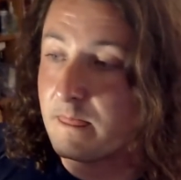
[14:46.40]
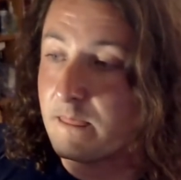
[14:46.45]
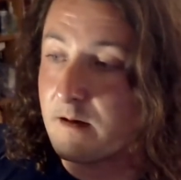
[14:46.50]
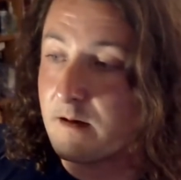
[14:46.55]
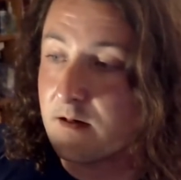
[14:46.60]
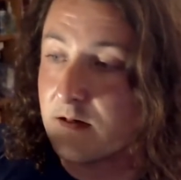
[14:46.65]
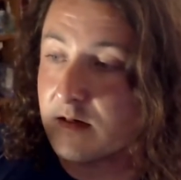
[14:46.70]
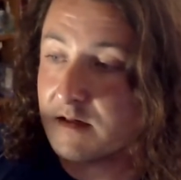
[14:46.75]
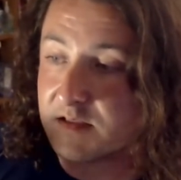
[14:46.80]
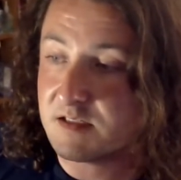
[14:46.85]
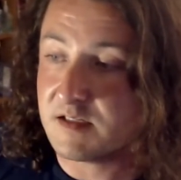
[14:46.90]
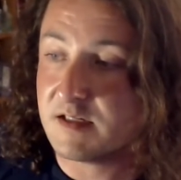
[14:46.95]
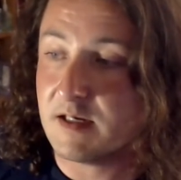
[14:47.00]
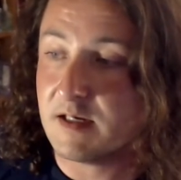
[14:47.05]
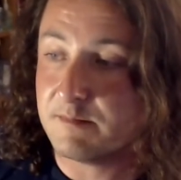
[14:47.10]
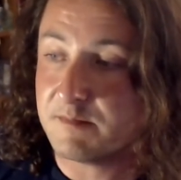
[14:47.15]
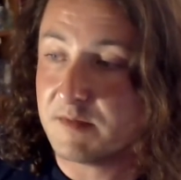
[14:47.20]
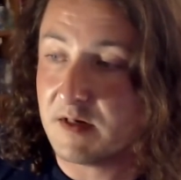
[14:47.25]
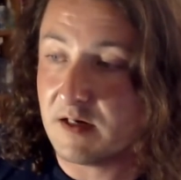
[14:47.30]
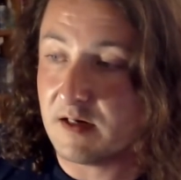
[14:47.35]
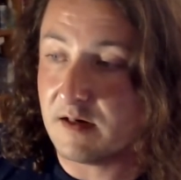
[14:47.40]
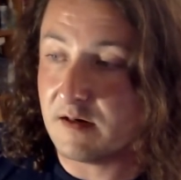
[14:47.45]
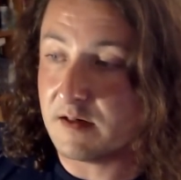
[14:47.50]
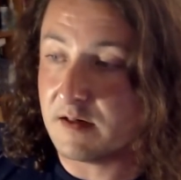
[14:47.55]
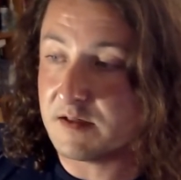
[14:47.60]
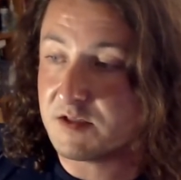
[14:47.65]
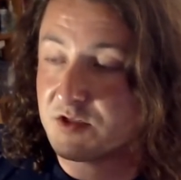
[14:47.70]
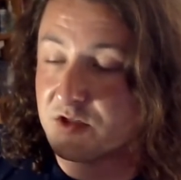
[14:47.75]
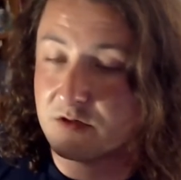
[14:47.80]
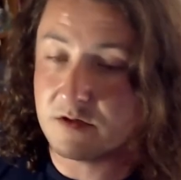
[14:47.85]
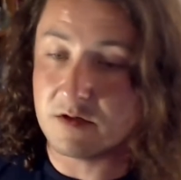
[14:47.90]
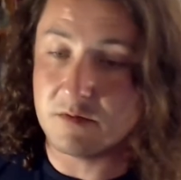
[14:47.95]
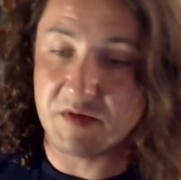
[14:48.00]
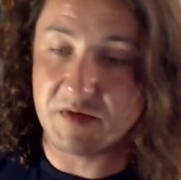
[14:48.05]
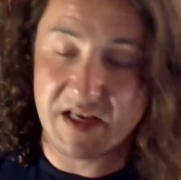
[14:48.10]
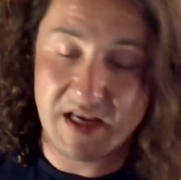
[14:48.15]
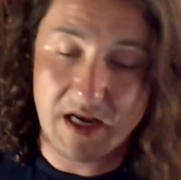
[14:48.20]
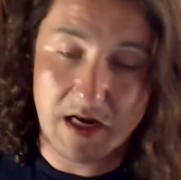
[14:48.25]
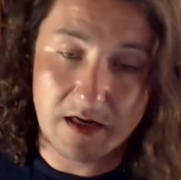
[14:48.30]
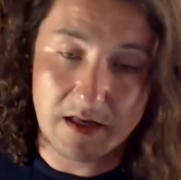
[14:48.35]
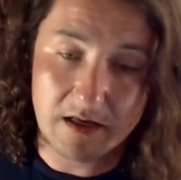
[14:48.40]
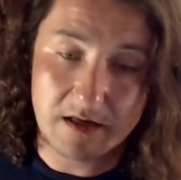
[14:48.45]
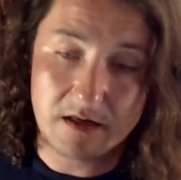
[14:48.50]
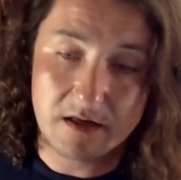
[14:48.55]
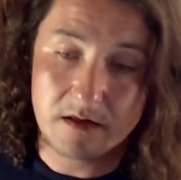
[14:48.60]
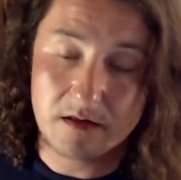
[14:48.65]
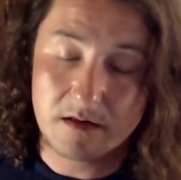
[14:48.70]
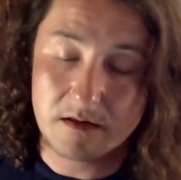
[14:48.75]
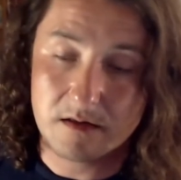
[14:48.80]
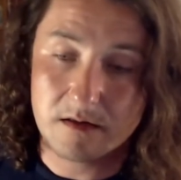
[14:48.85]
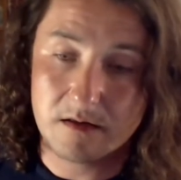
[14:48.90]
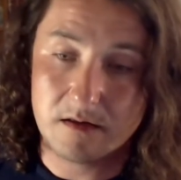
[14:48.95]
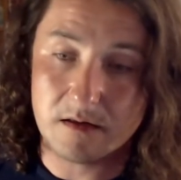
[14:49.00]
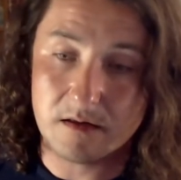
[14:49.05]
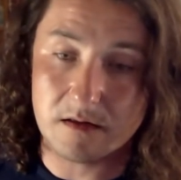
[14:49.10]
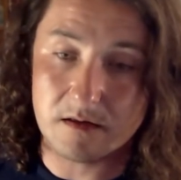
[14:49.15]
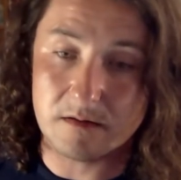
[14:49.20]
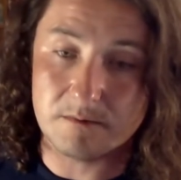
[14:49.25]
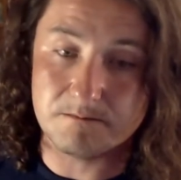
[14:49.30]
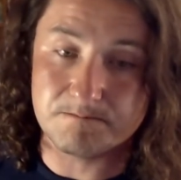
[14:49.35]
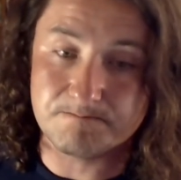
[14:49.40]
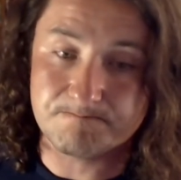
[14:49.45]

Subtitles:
I took it to the mechanic, a